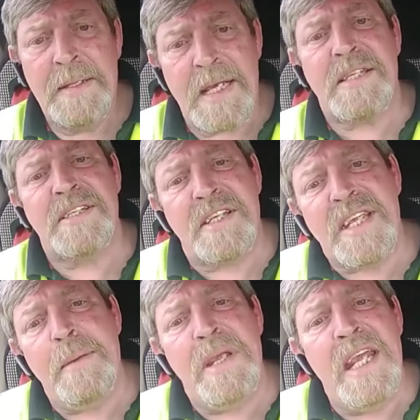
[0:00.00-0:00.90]
This is the
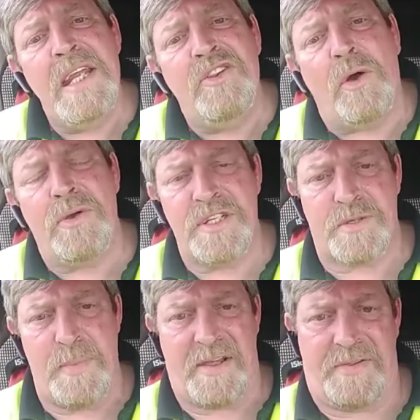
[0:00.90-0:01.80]
same Iain Duncan
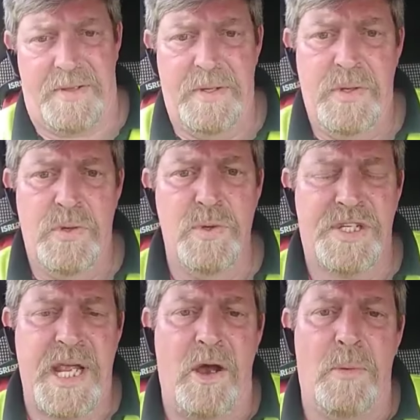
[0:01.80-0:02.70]
Smith who
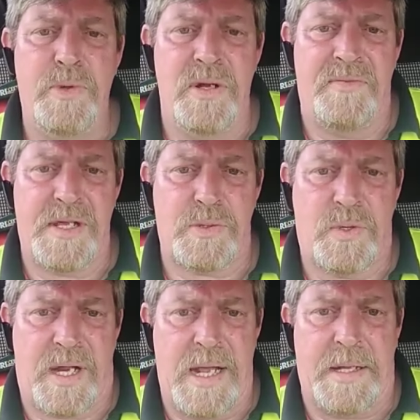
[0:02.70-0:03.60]
set up Universal
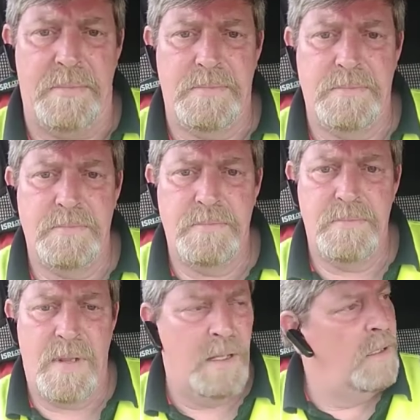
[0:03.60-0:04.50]
Credit
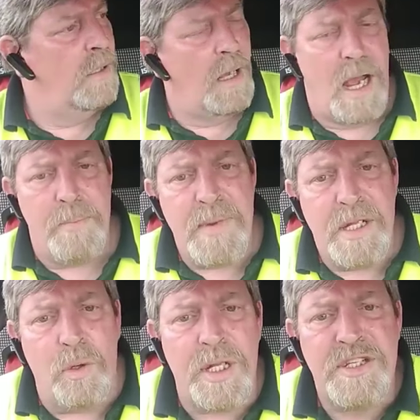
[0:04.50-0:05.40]
and
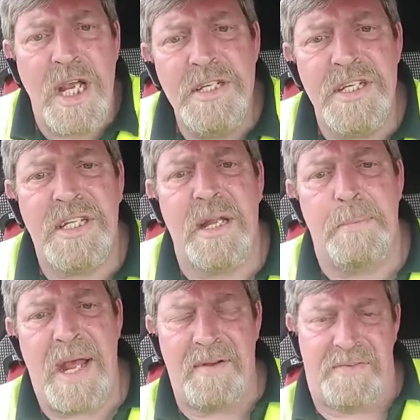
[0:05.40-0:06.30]
made all the changes to the
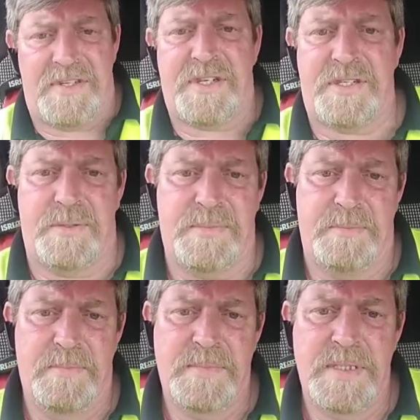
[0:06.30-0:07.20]
benefit systems
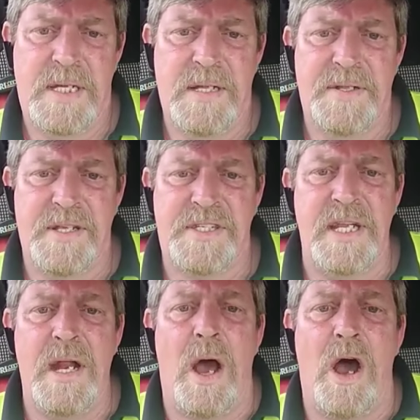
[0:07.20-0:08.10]
but
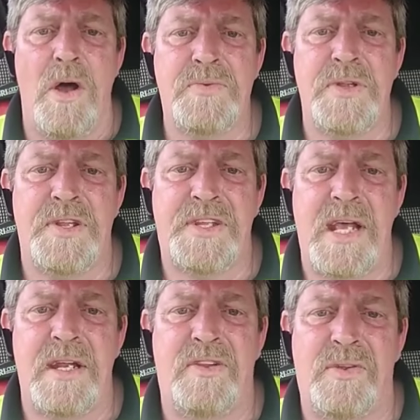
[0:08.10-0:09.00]
seen
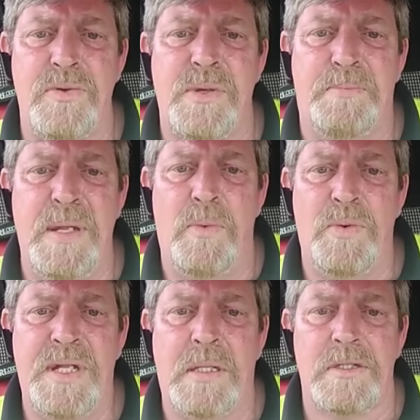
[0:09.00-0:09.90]
130,000 people
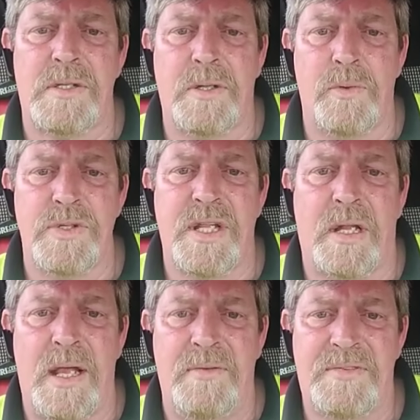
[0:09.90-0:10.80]
needlessly lose their
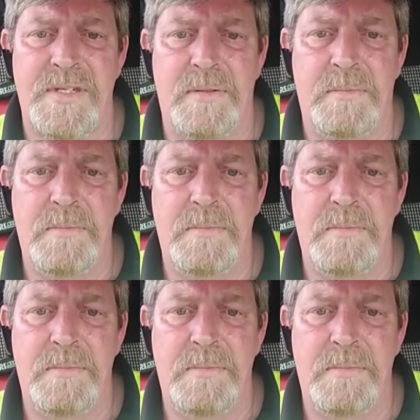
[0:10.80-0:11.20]
lives.